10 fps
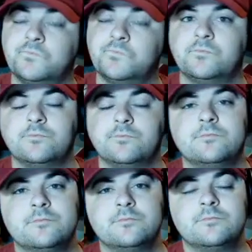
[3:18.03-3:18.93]

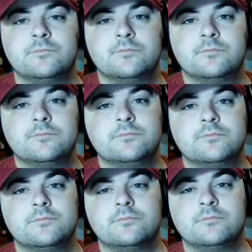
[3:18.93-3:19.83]

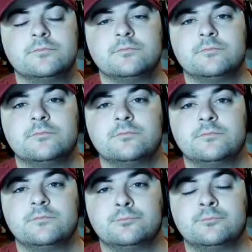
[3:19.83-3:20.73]

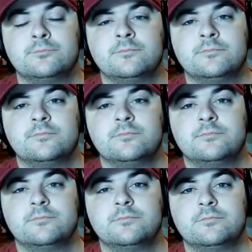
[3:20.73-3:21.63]

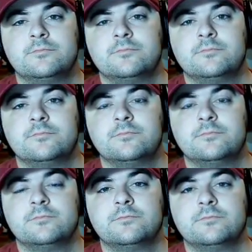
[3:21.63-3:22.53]

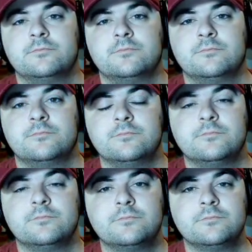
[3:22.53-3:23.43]

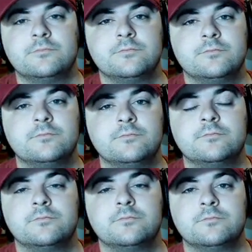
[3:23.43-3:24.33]

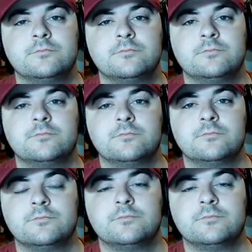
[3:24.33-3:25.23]

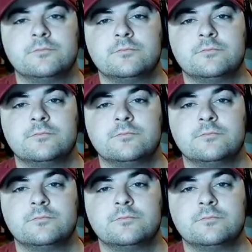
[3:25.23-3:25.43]
[no speech]